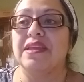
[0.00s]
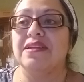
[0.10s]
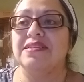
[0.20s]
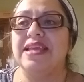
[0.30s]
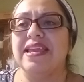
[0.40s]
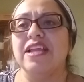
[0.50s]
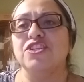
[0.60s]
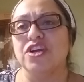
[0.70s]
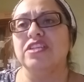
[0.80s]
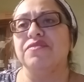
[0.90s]
taking
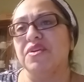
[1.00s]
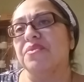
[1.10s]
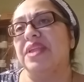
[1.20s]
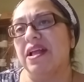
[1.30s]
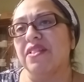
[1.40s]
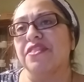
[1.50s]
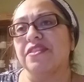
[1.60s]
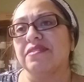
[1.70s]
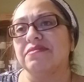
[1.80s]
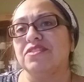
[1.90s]
charge of your own health.
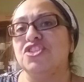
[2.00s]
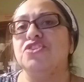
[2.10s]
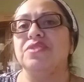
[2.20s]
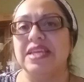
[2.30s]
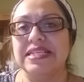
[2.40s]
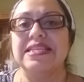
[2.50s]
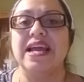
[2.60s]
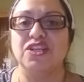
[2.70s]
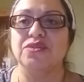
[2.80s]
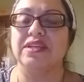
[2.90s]
Do things
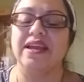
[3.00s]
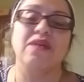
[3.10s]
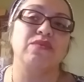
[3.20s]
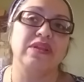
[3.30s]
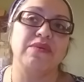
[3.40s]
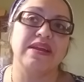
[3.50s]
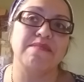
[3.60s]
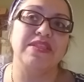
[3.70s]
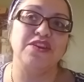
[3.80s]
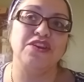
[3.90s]
naturally. I really
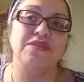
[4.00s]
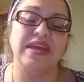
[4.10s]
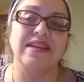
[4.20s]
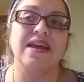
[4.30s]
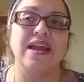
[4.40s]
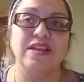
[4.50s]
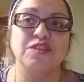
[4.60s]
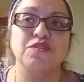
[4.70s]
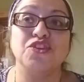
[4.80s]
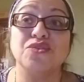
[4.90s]
recommend that you do that. I
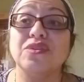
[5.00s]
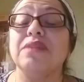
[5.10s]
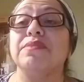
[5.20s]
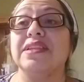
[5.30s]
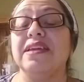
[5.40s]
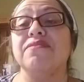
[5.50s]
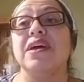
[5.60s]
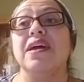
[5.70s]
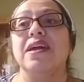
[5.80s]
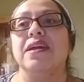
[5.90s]
truly believe
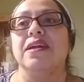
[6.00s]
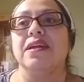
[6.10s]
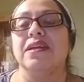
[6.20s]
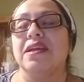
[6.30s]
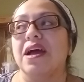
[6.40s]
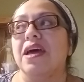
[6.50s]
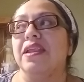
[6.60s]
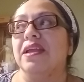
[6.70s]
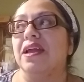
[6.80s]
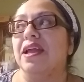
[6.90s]

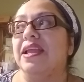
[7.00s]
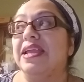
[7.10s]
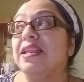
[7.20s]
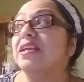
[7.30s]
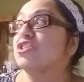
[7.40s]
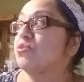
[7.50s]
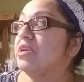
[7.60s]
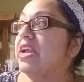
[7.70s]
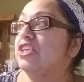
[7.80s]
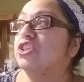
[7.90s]
God in His
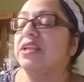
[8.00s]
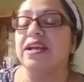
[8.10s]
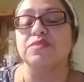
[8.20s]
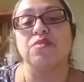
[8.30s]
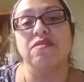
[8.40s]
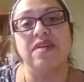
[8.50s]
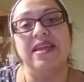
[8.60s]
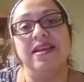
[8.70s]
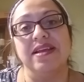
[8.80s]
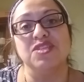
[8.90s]
creation has
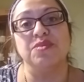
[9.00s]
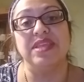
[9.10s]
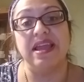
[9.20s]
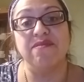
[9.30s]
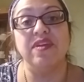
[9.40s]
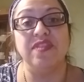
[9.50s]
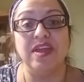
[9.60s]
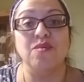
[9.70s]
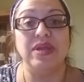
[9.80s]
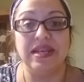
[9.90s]
provided us with
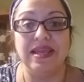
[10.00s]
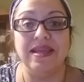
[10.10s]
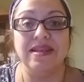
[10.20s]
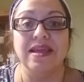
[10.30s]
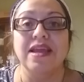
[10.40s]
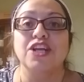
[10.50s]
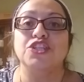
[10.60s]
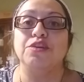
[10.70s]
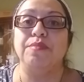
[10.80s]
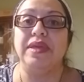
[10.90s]
everything we need
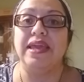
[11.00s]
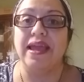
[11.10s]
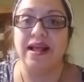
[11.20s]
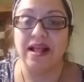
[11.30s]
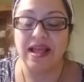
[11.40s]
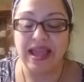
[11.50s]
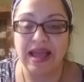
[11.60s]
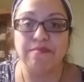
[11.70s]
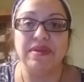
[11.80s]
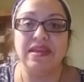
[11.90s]
to be
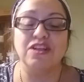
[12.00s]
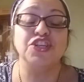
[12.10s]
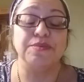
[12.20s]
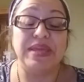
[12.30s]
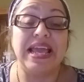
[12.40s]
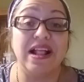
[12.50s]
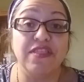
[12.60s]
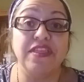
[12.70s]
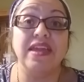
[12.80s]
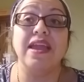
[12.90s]
happy, to be
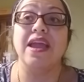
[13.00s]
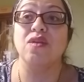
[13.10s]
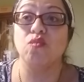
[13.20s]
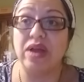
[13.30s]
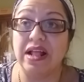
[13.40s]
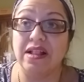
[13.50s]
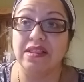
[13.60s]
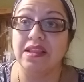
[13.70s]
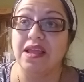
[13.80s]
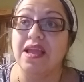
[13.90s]
healthy and
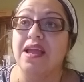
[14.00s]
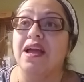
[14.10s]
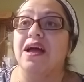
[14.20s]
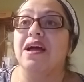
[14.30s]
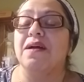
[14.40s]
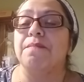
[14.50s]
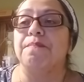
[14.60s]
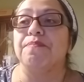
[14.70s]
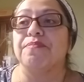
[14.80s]
well. And